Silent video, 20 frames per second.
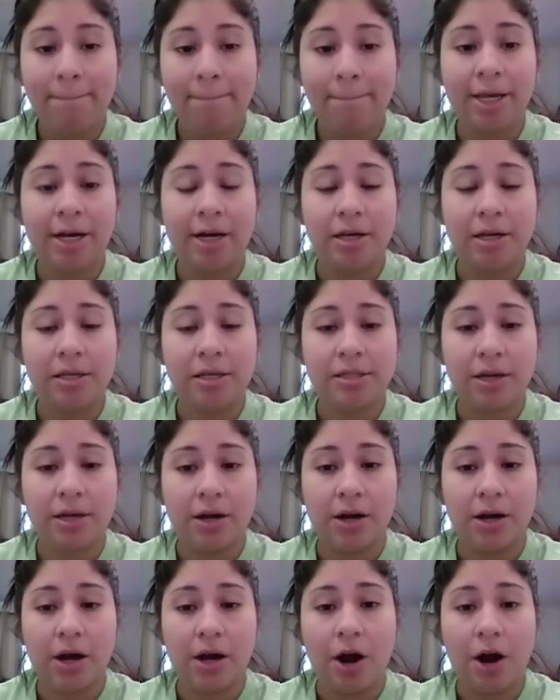because
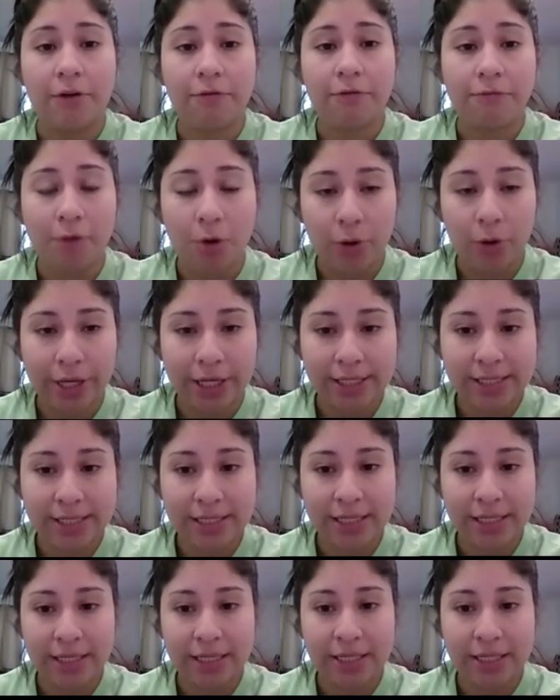our
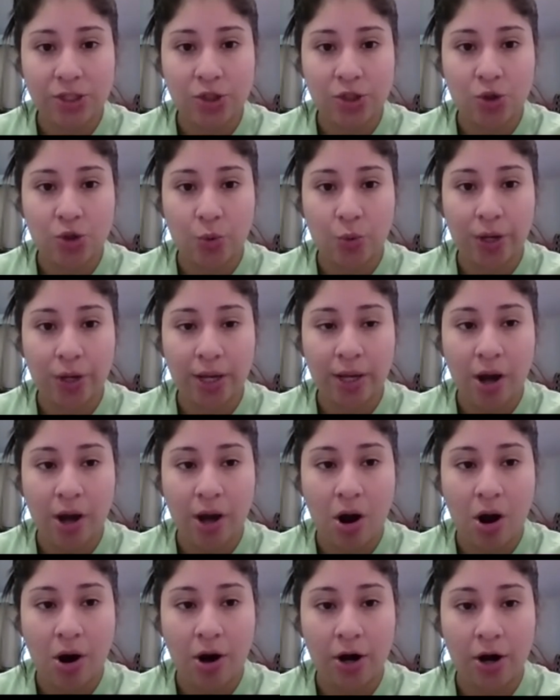focus is doing
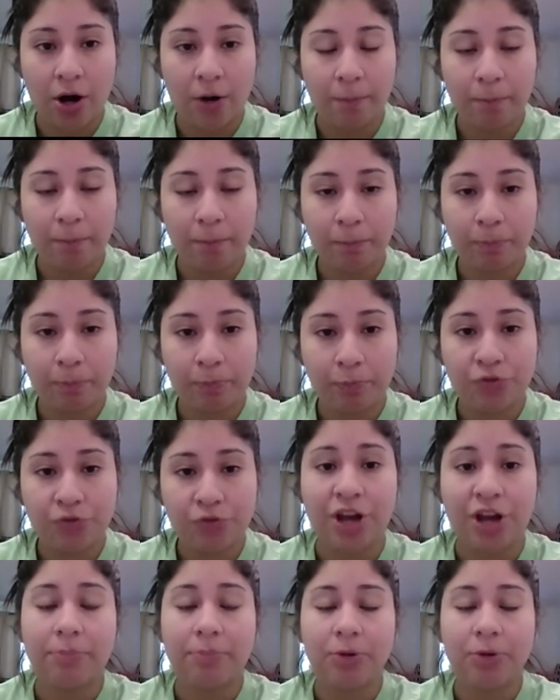our
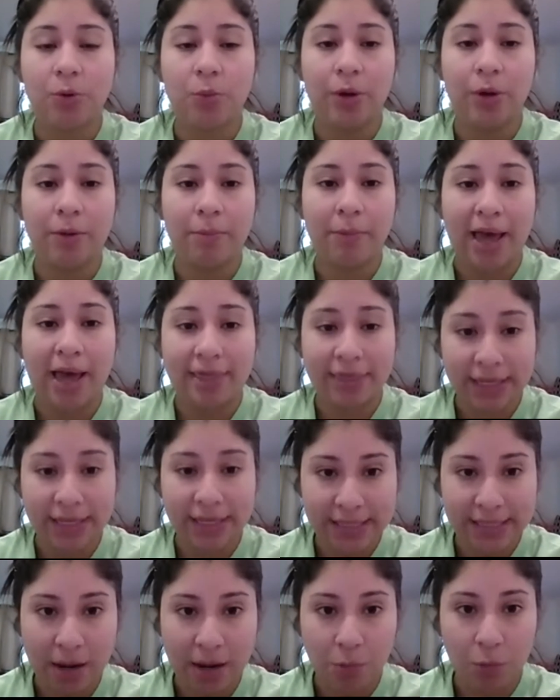chapter 1 math
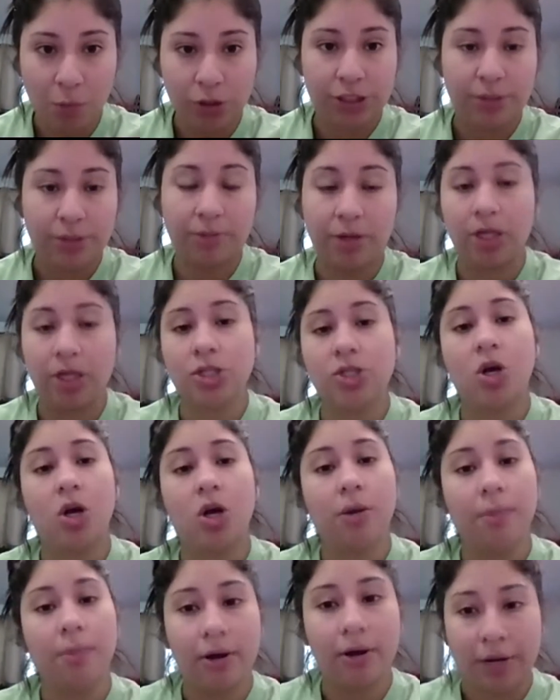exam, which I'm gonna
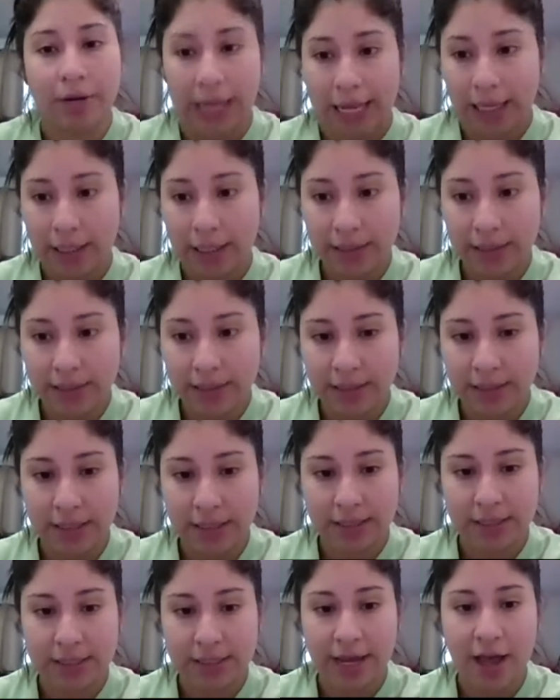talk about next
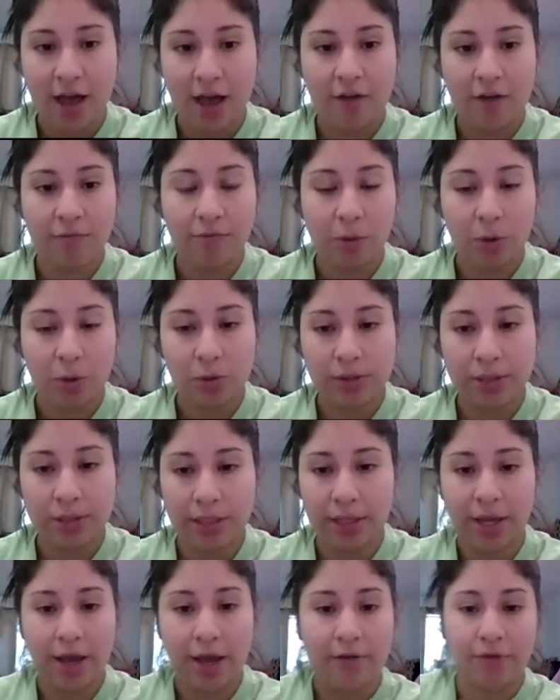since I have
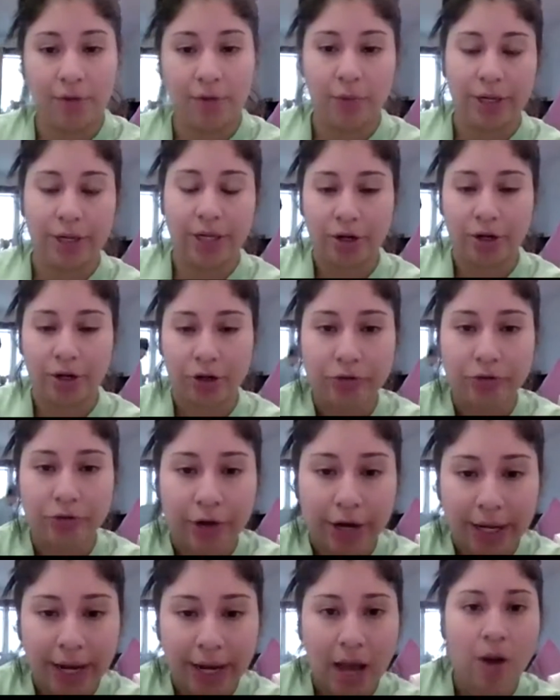mostly everyone here
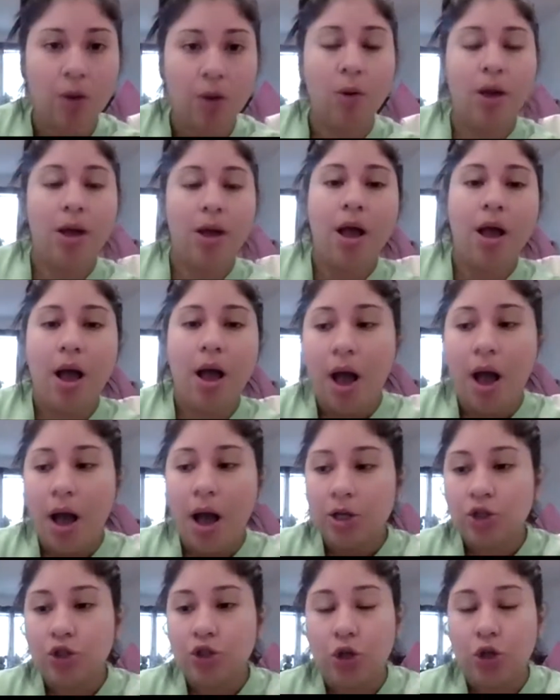right now.
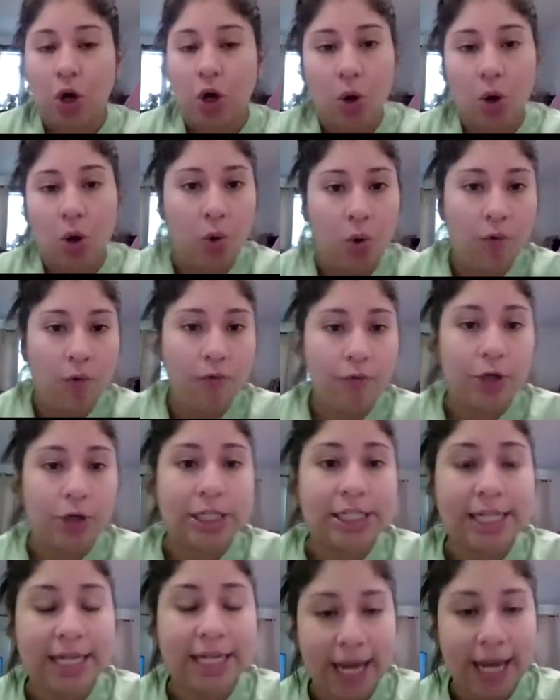So for
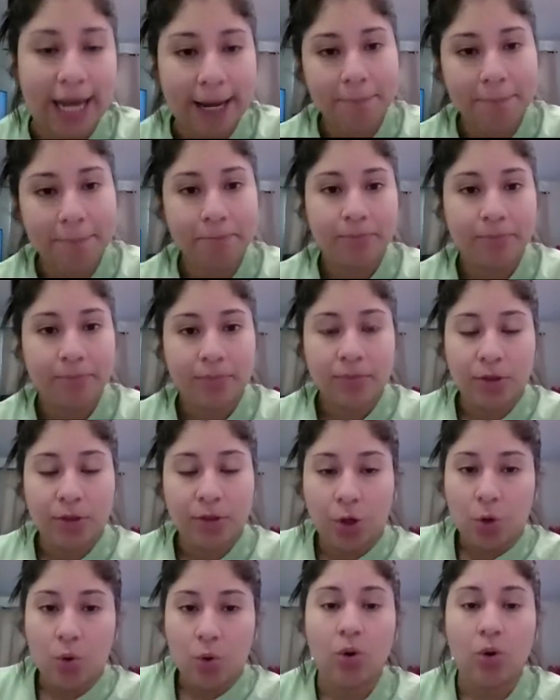today,
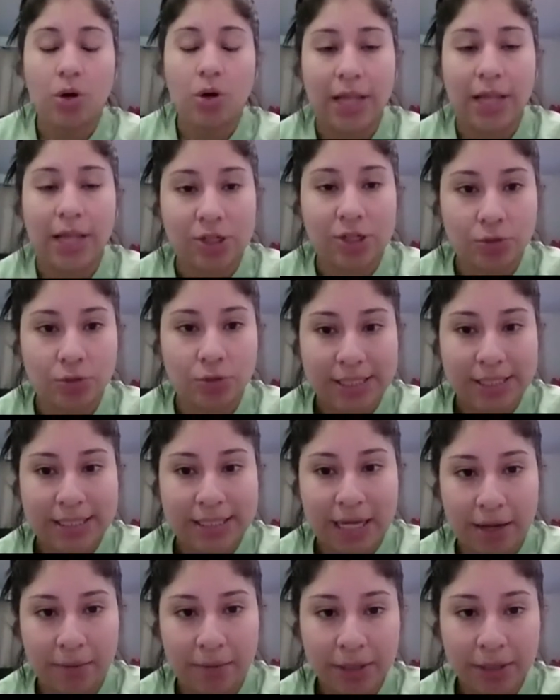the Google Classroom
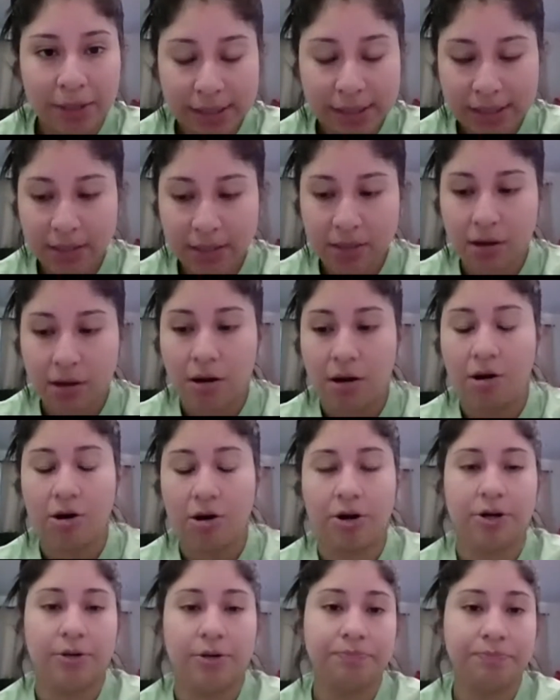assignments
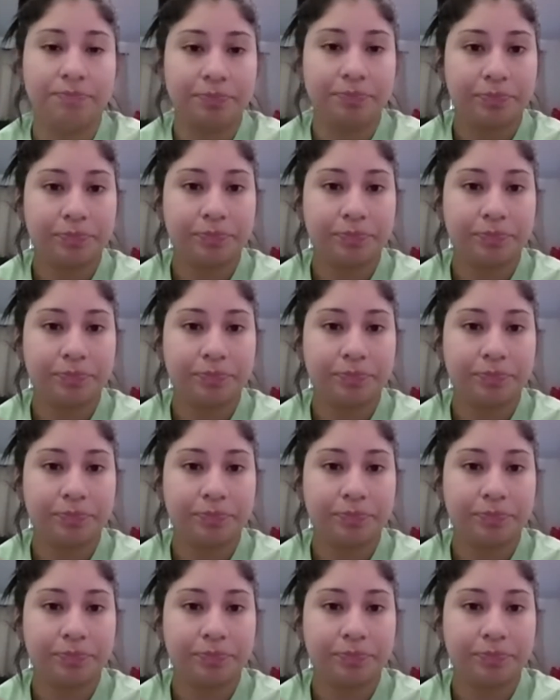are